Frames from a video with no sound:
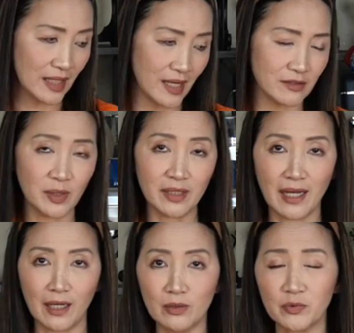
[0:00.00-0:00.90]
I have here
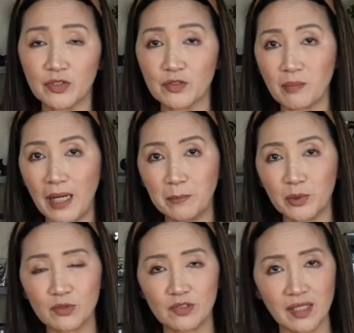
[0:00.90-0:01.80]
now. This is my
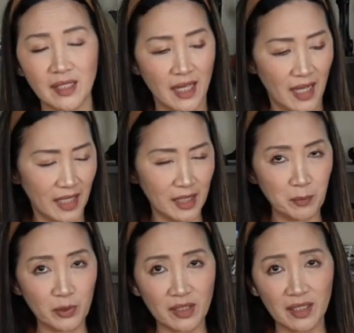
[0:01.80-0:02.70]
brewed tea, and I
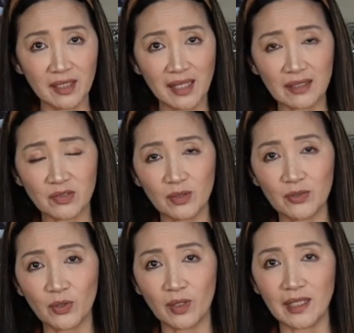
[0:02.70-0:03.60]
put it in a kettle
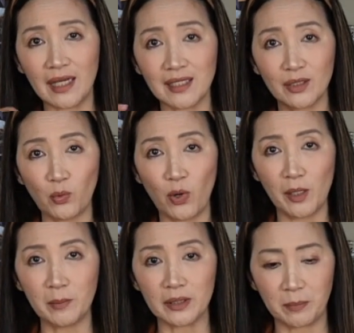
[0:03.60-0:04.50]
so that I can
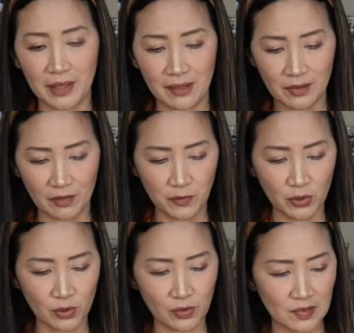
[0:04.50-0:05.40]
warm it, because if you
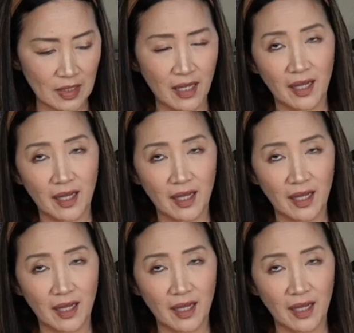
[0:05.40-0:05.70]
use